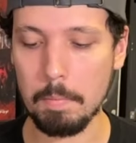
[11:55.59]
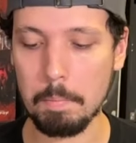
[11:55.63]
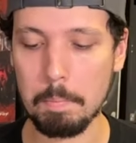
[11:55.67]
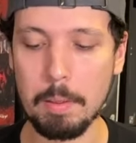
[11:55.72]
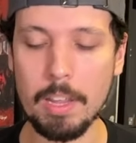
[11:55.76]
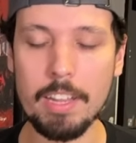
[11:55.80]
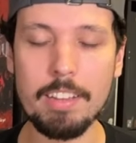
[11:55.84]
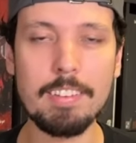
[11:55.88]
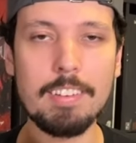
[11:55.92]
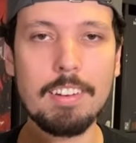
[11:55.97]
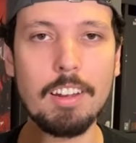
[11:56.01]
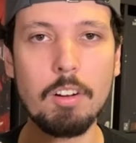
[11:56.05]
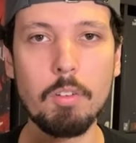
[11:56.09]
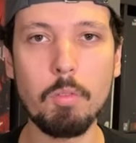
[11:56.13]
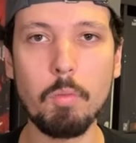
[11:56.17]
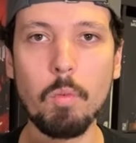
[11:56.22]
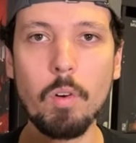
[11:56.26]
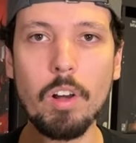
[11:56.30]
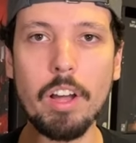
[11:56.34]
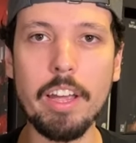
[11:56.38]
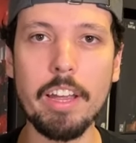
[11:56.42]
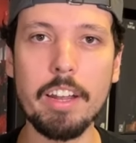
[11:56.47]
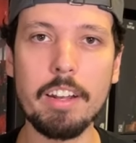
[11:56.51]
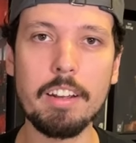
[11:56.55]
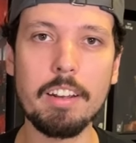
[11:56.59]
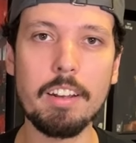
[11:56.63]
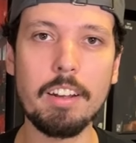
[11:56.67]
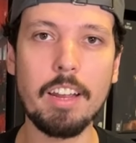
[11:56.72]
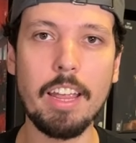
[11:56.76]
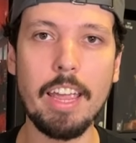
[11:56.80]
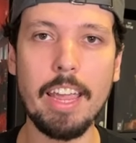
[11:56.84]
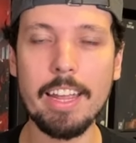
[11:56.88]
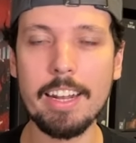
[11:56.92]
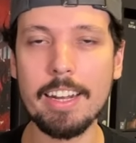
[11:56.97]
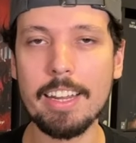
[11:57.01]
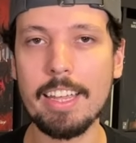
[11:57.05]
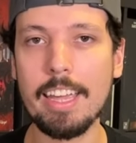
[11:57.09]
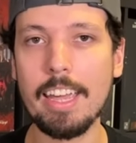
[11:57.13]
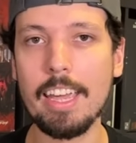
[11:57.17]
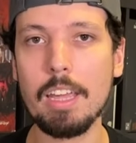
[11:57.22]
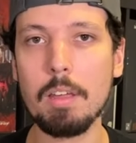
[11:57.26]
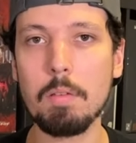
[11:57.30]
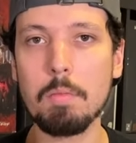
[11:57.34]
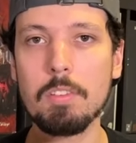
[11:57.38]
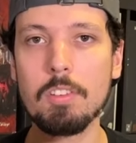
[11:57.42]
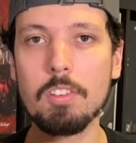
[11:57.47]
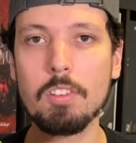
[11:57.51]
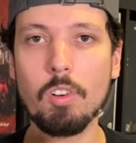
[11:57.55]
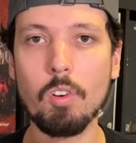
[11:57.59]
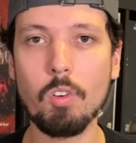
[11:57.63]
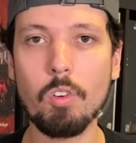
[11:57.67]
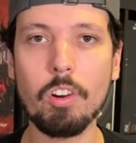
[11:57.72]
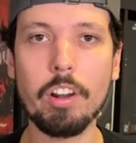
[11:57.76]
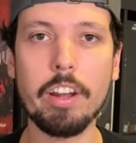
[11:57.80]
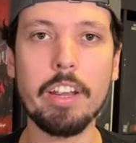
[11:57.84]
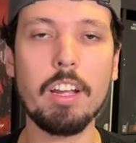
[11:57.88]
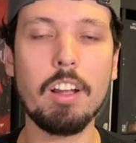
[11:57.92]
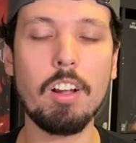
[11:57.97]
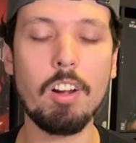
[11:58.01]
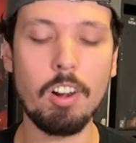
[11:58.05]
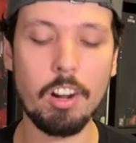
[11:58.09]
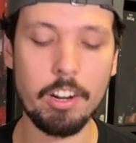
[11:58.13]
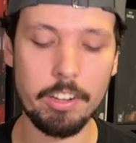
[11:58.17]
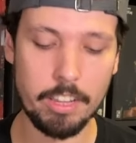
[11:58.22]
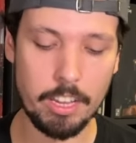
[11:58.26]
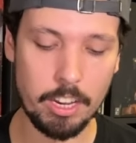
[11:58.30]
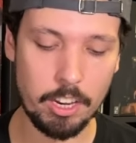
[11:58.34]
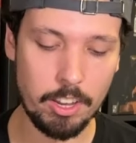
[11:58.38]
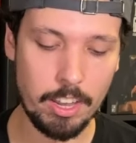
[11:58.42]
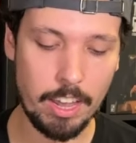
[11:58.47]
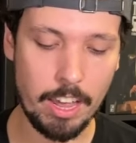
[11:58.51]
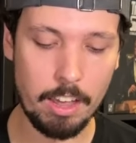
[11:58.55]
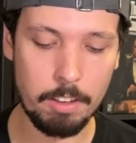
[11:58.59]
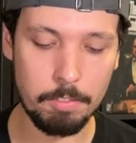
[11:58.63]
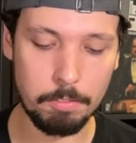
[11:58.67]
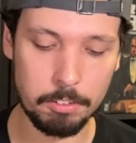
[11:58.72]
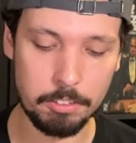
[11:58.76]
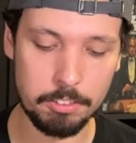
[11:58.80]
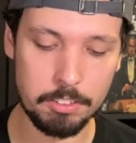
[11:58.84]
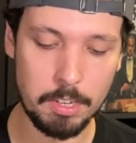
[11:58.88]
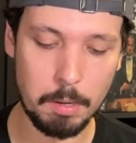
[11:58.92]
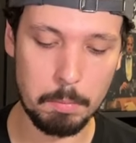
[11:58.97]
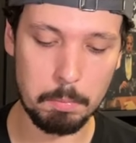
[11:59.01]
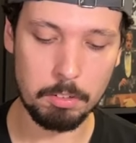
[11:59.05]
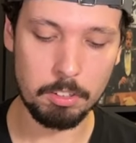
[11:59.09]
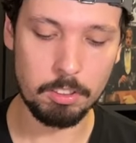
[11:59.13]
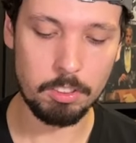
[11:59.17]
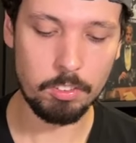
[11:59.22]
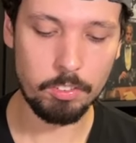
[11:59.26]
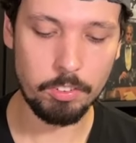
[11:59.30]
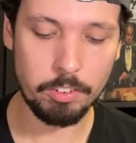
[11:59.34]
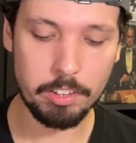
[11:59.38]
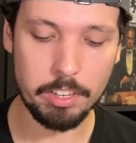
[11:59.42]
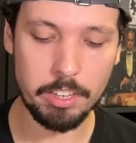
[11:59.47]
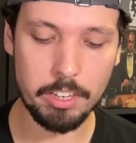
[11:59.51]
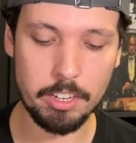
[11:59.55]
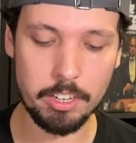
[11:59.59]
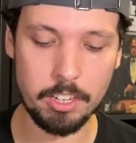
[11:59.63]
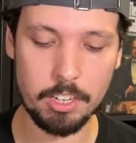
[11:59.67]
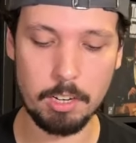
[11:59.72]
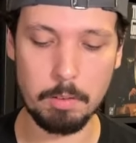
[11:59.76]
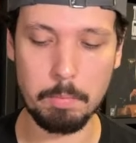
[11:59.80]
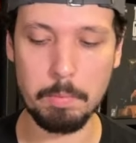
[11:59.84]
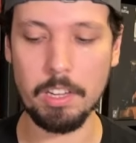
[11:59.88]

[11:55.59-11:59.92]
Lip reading: Based on what end game scoring card that you have for chapter 3, you're going to